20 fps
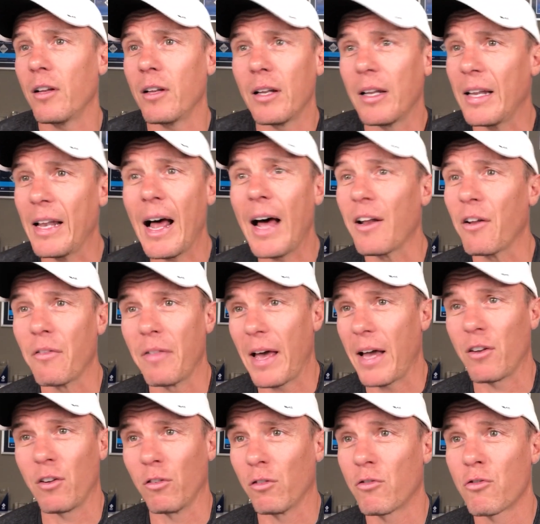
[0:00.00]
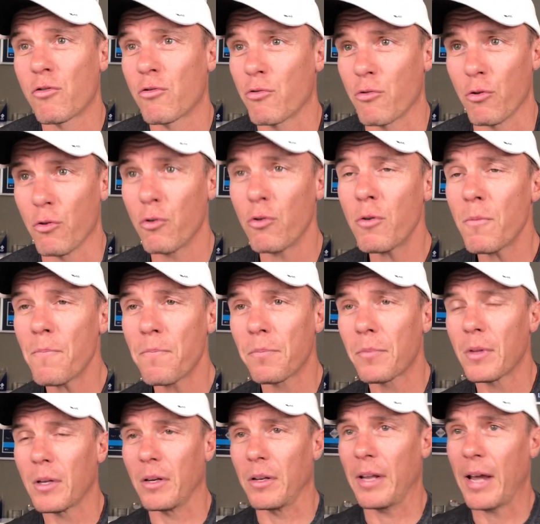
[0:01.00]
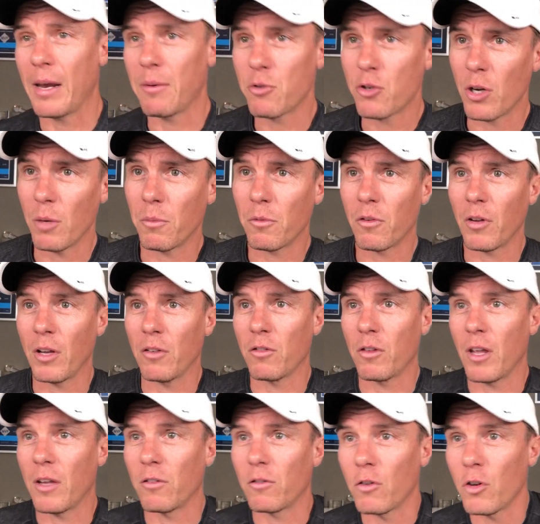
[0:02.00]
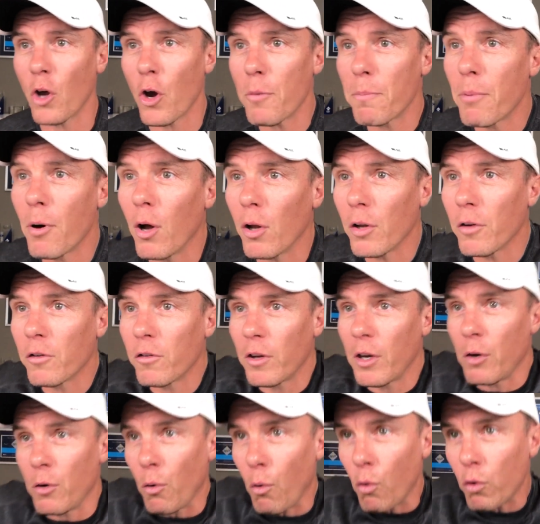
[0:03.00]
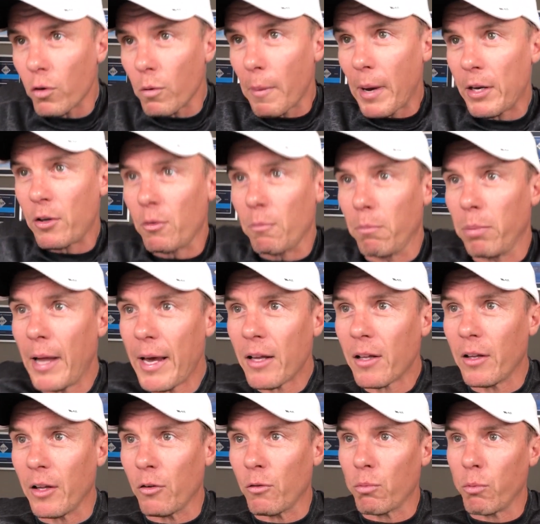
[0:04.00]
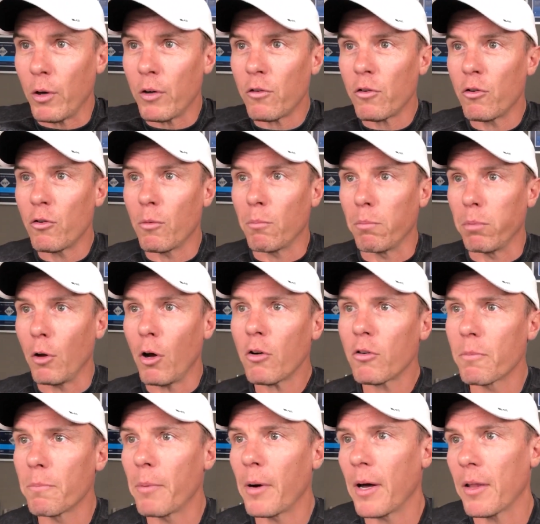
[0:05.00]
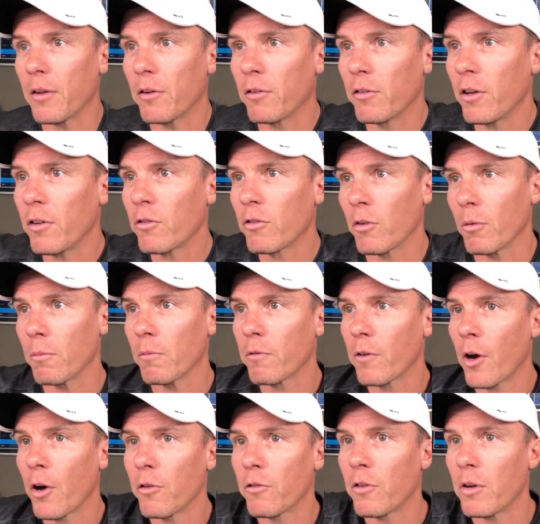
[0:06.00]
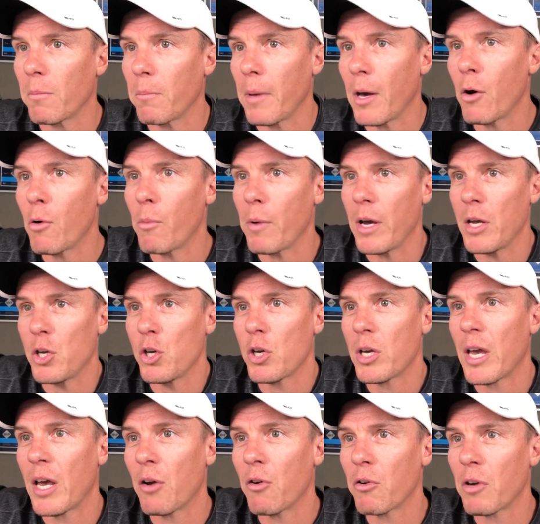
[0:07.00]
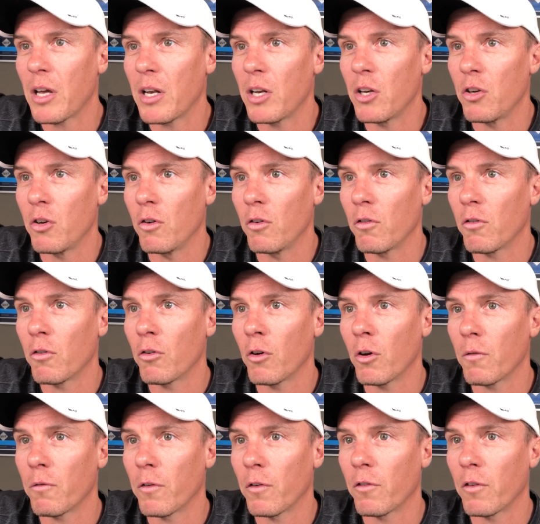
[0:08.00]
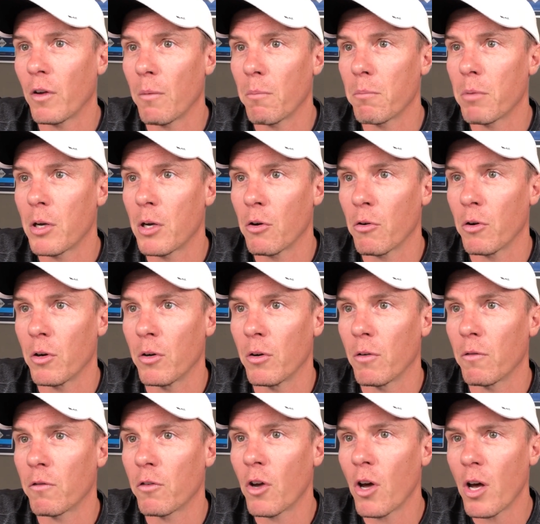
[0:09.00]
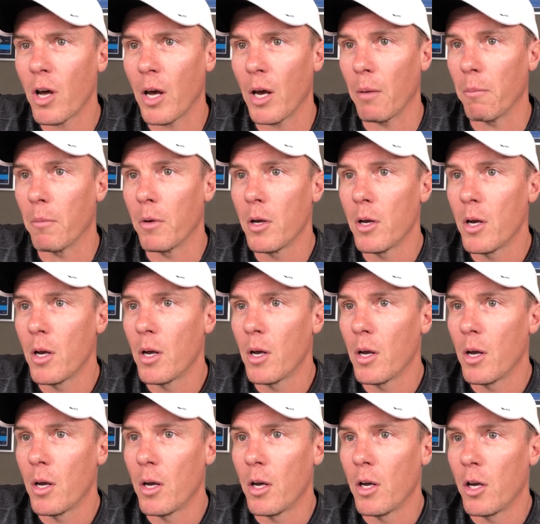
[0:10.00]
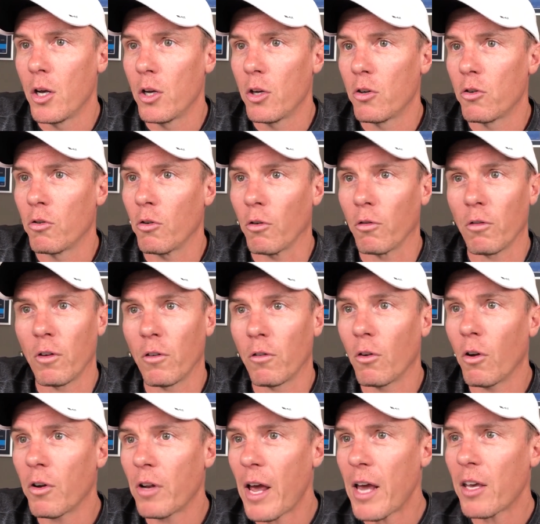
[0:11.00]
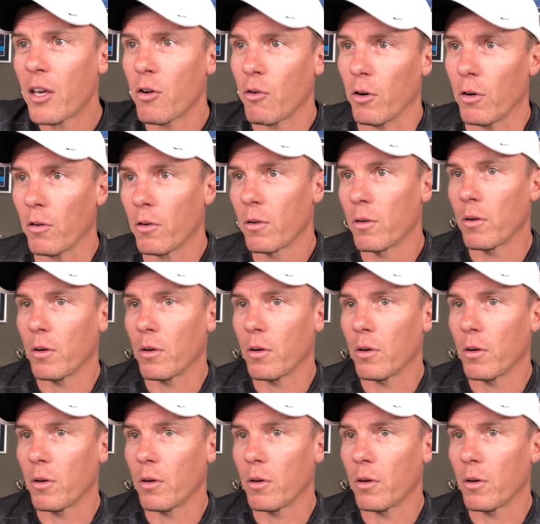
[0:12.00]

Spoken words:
None of that is true. Namecheap says there's no policy on automated blacklist. Once you're blocked by the system for hosting malware, you cannot get a new cert for some period of time. Josh says not accurate.